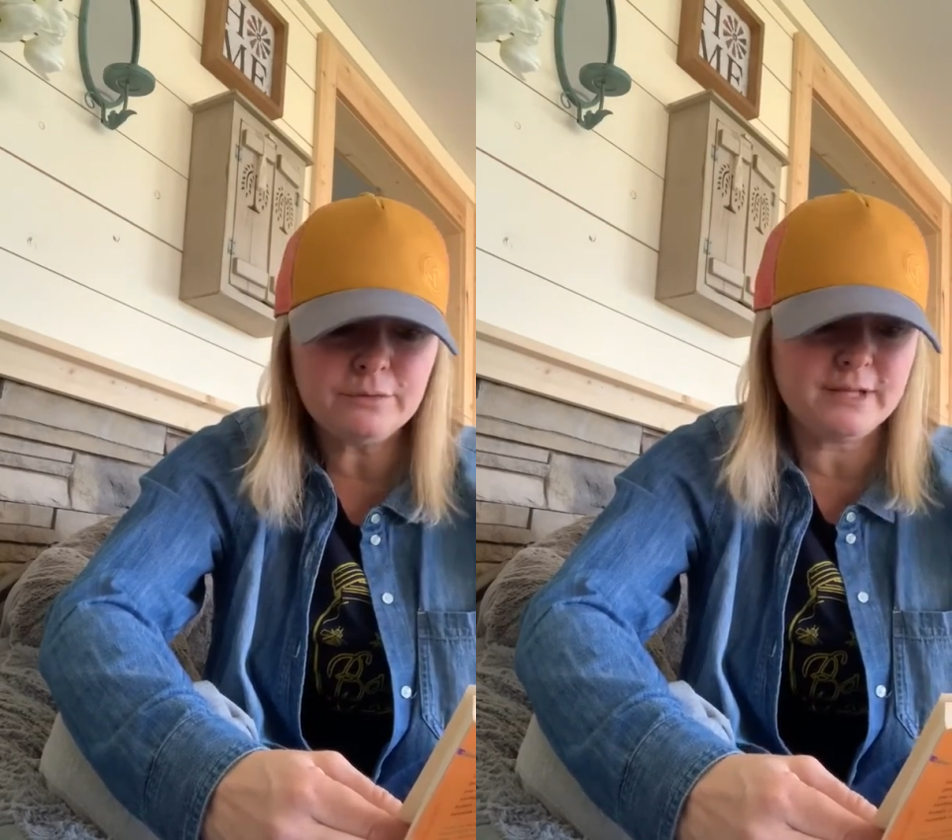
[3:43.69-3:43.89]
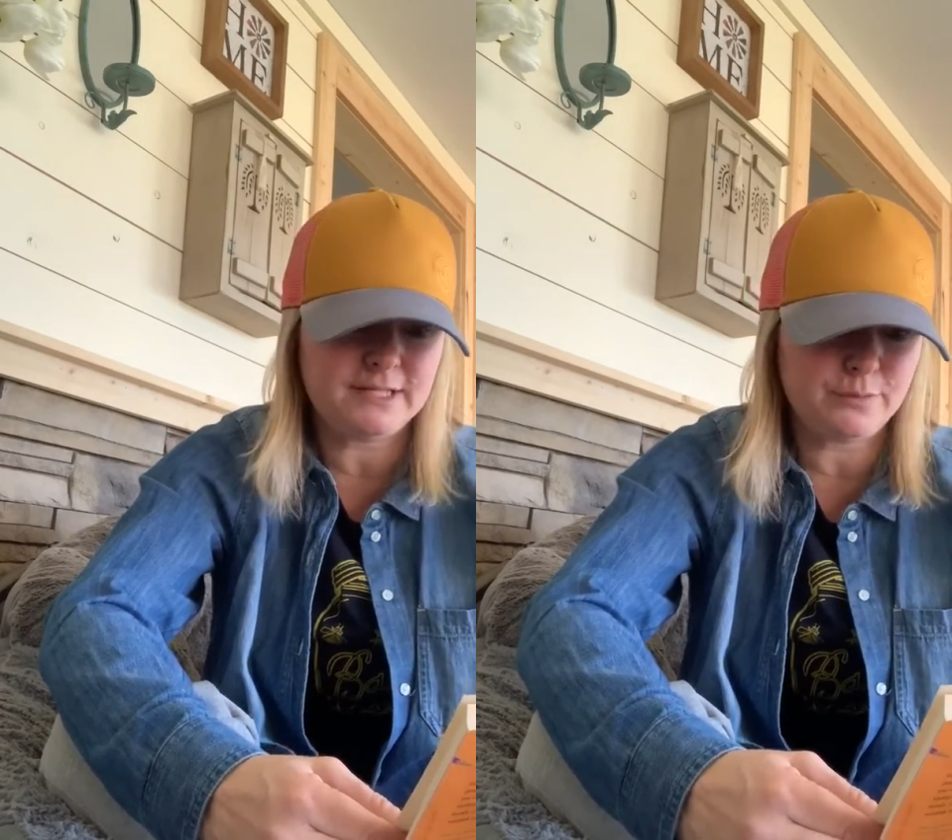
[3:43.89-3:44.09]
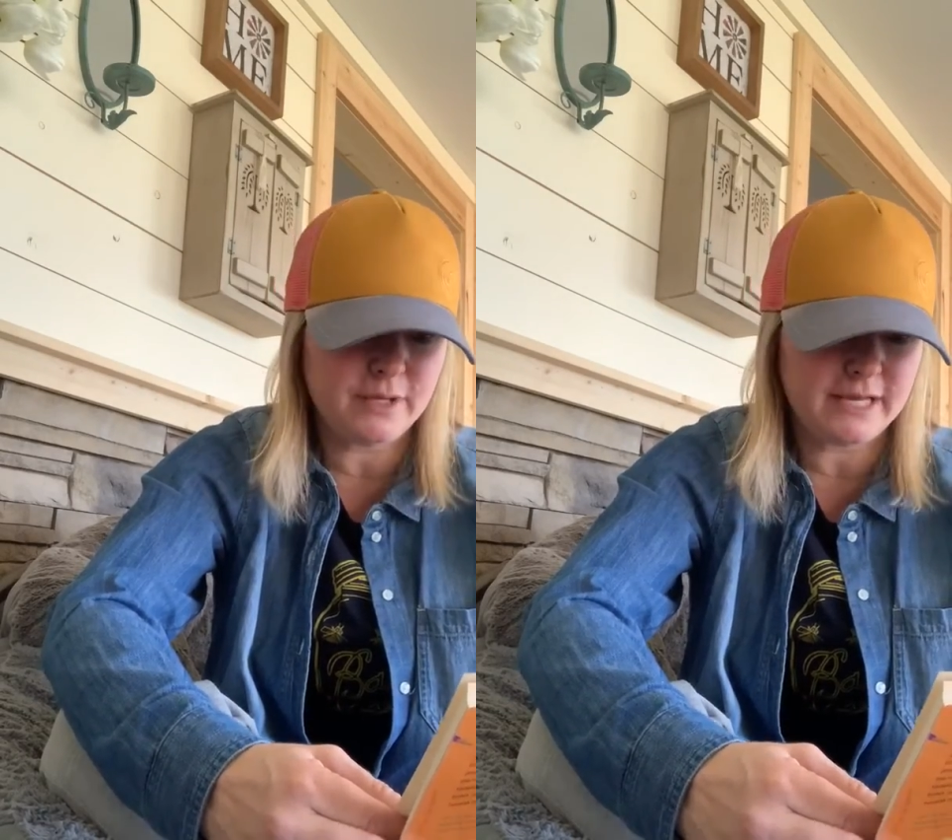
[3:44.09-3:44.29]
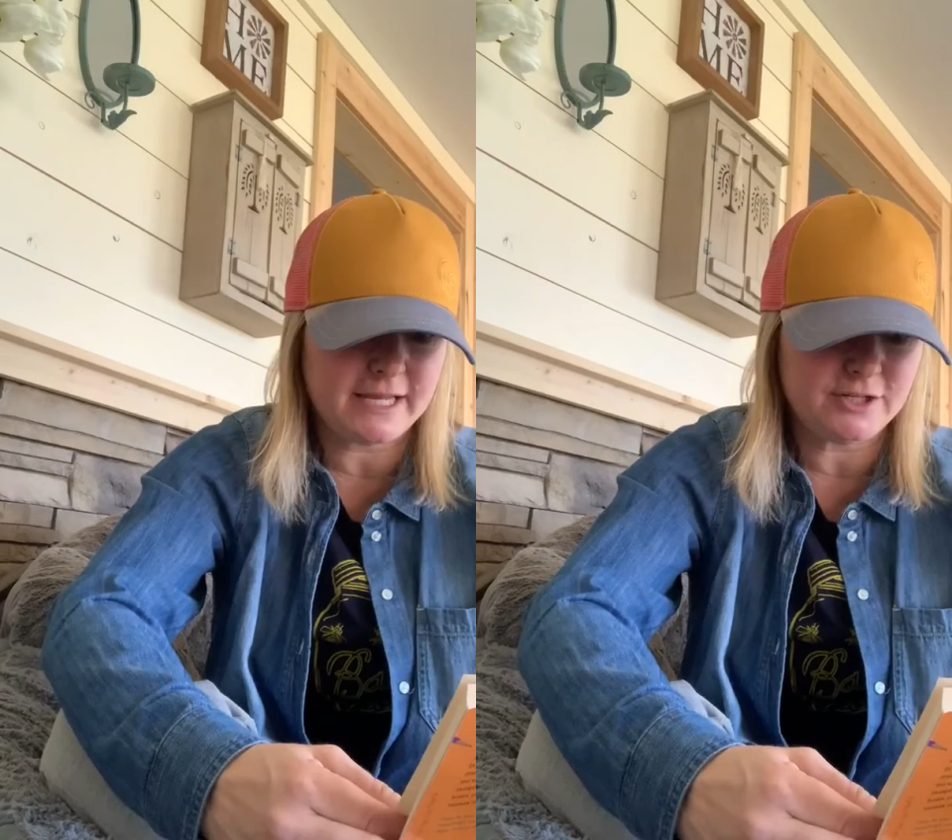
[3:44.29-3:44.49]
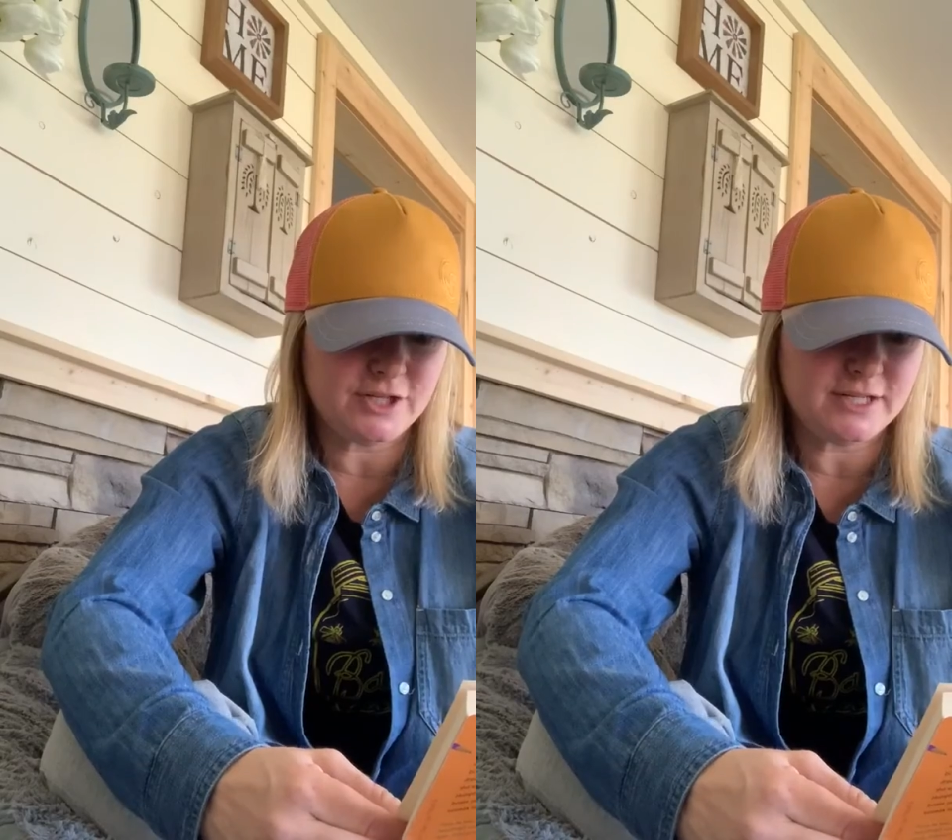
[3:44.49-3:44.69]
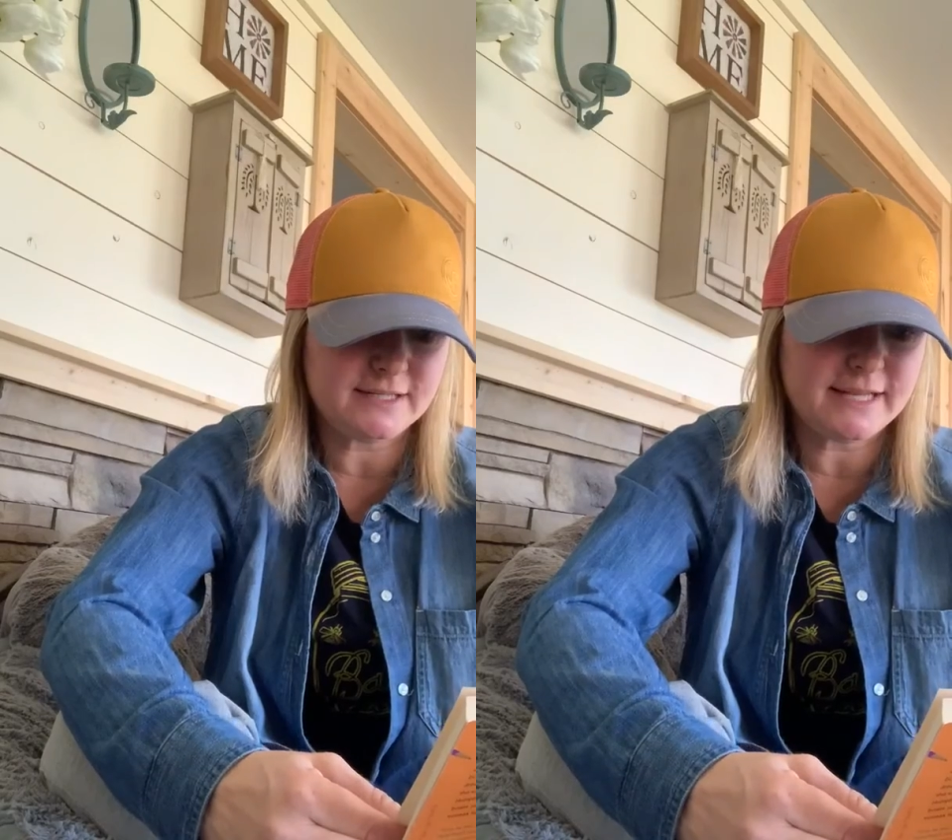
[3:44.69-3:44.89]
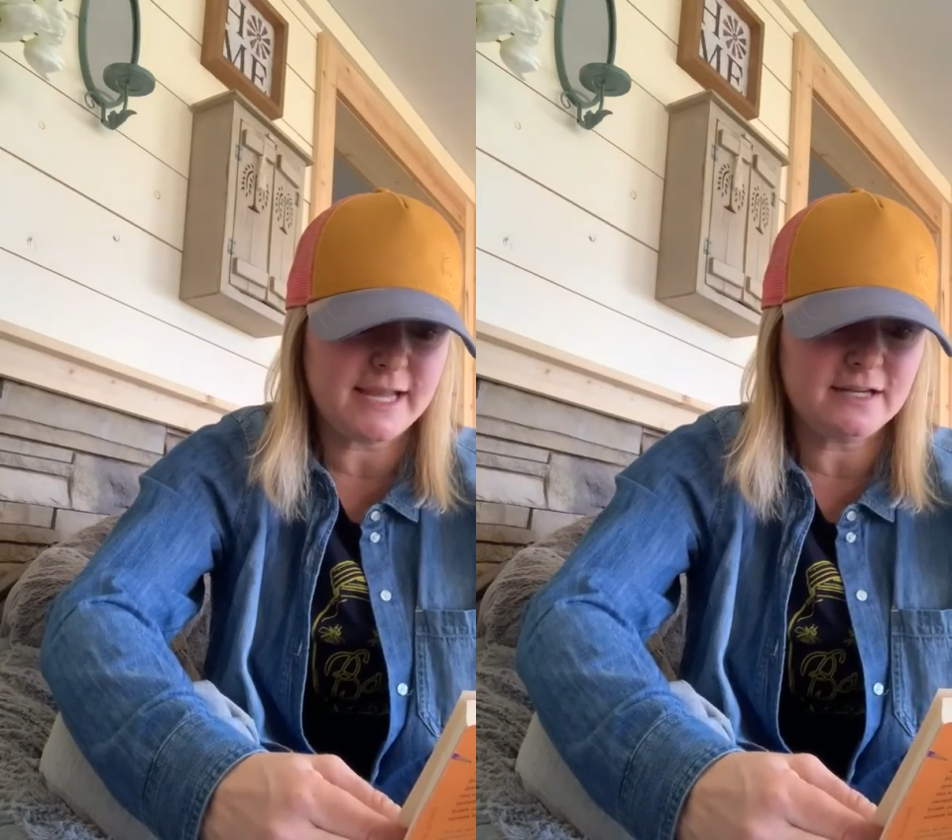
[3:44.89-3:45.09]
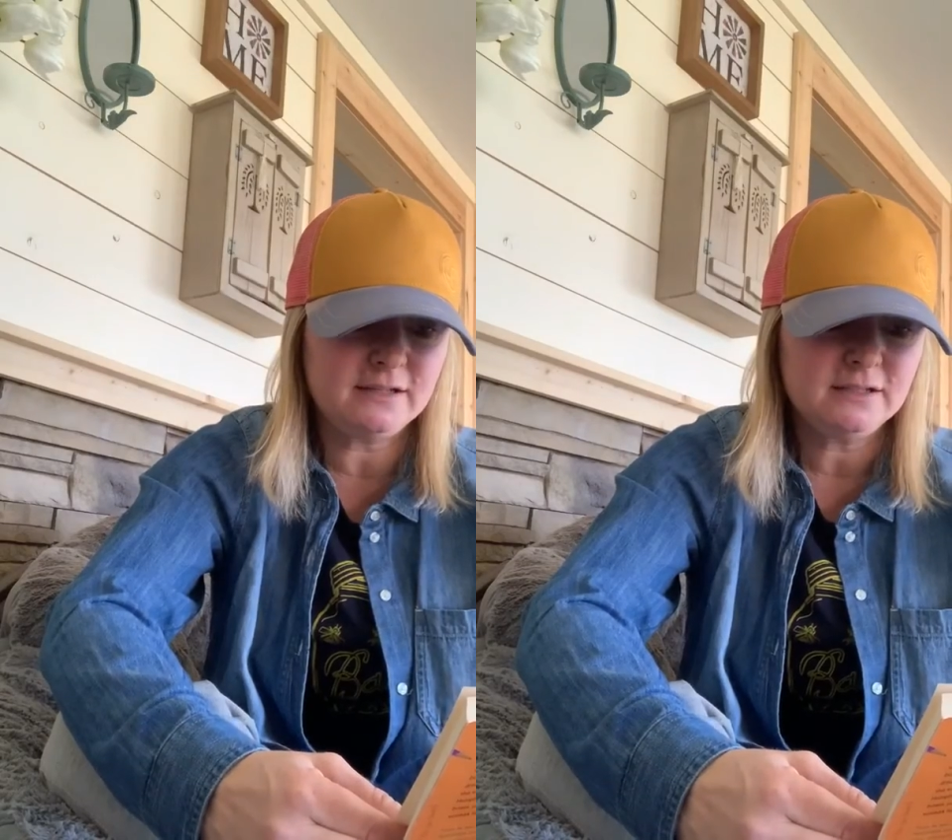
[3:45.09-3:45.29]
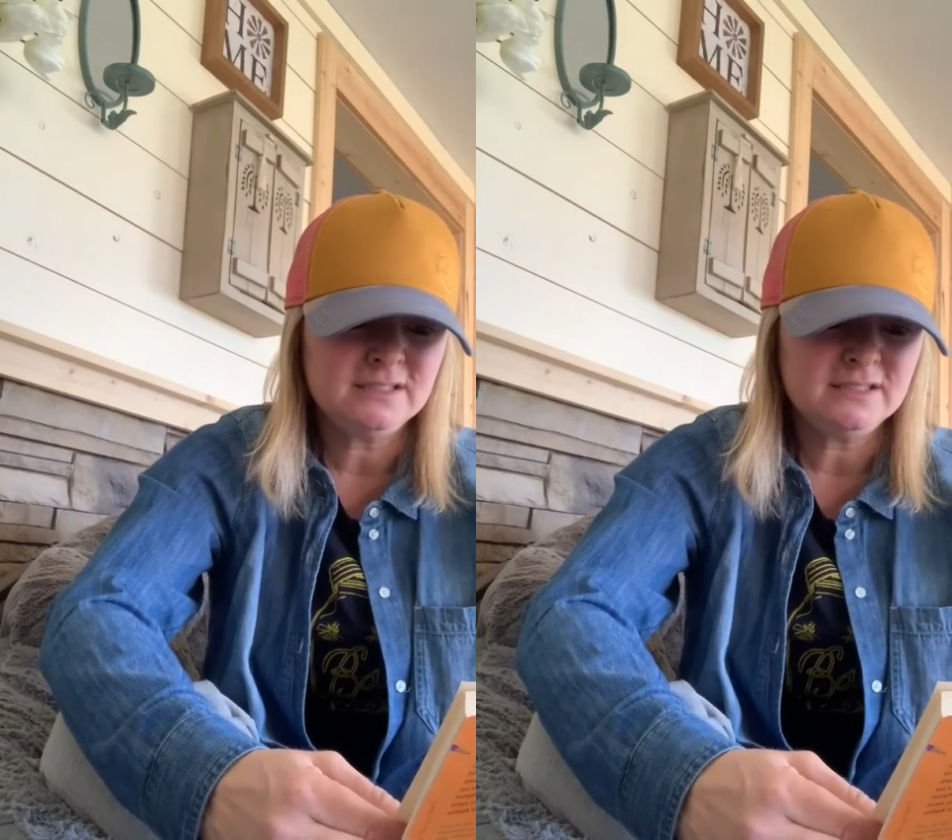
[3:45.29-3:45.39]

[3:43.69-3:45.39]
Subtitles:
this weekend, she said.